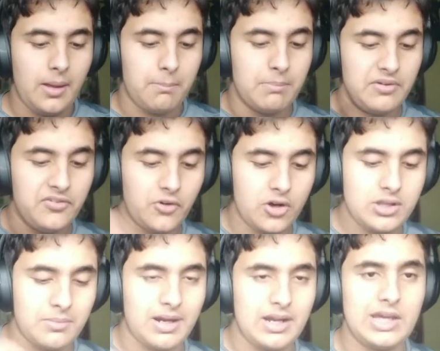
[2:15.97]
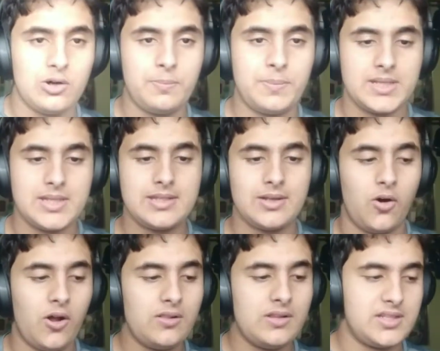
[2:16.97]
before the mandi opens,
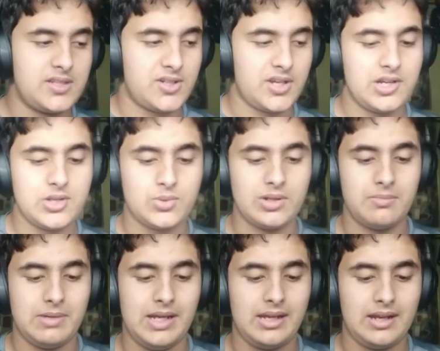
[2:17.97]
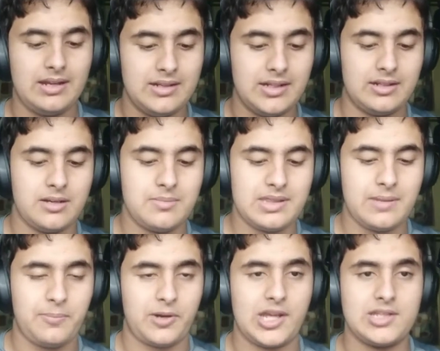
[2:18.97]
all these traders will meet and determine the
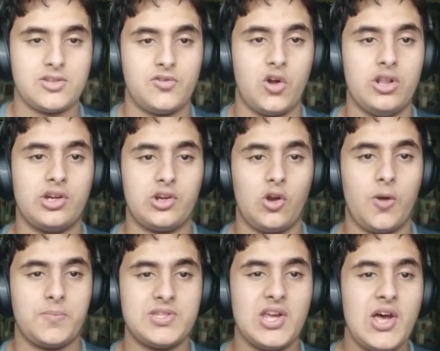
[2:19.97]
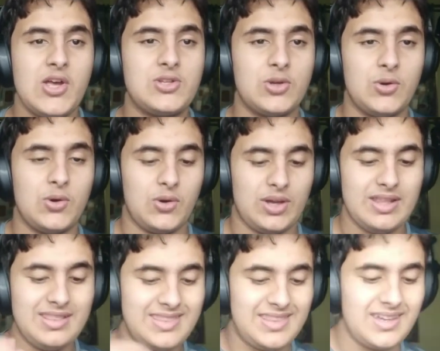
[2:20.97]
price of all the crops. So,
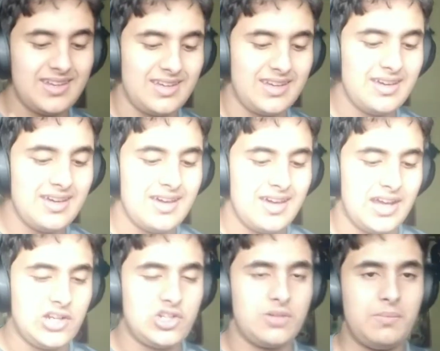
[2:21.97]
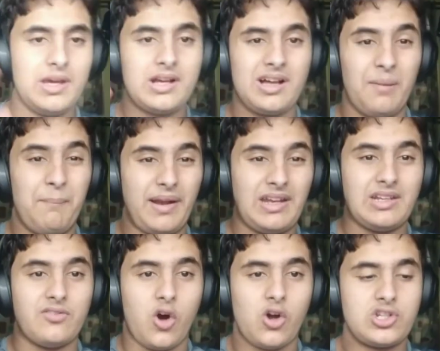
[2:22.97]
in theory, it should be a
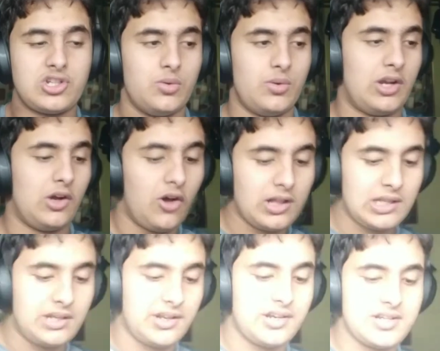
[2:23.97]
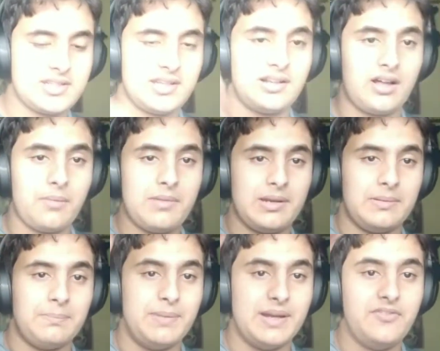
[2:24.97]
competitive auction where all the traders can come
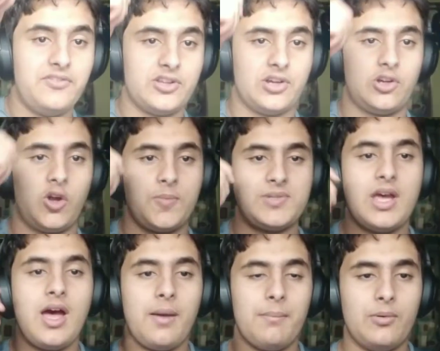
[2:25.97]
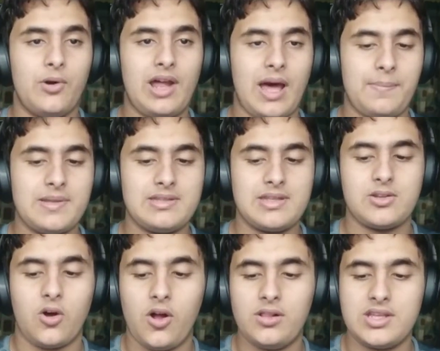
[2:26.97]
and bid for the crops. But what happens is
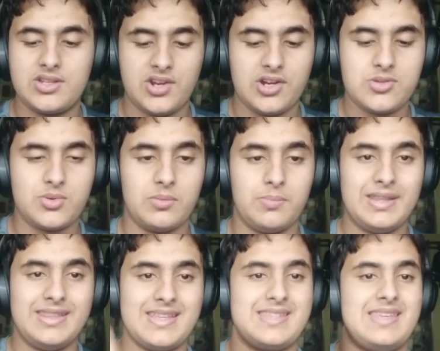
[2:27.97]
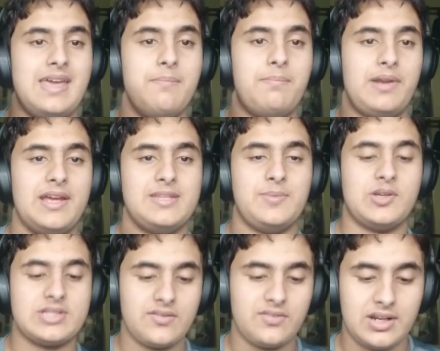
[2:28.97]
all these traders will bid the same price because
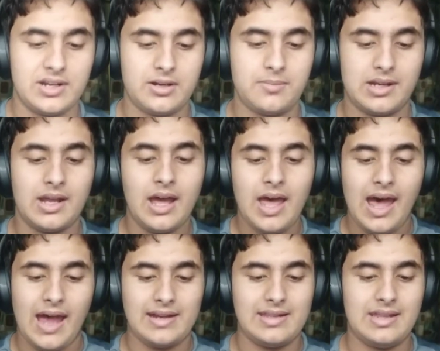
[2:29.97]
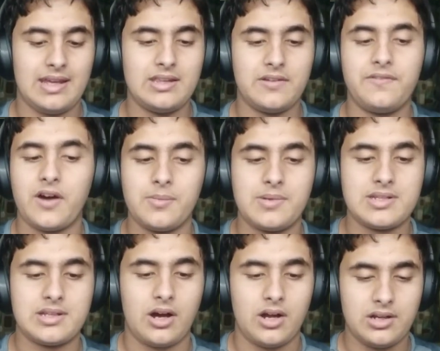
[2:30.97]
they've determined, and in the end, the farmers
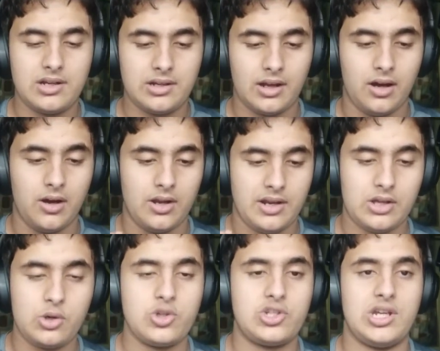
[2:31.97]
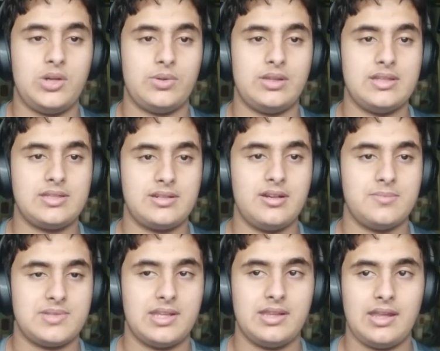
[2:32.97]
can't negotiate with these
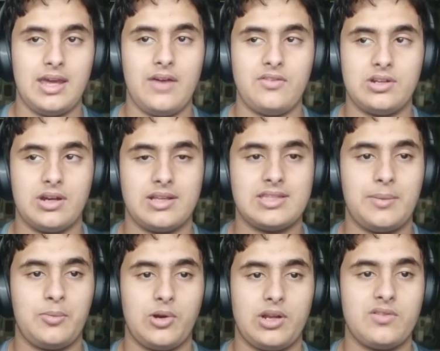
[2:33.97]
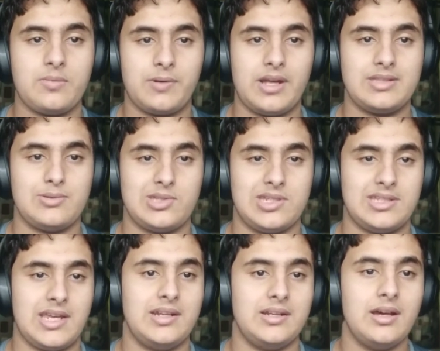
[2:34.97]
terms and they have to accept whatever price was
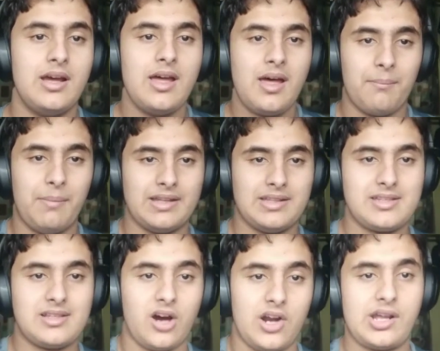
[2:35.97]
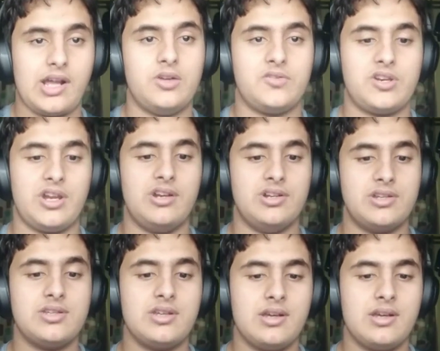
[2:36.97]
decided by this cartel of traders.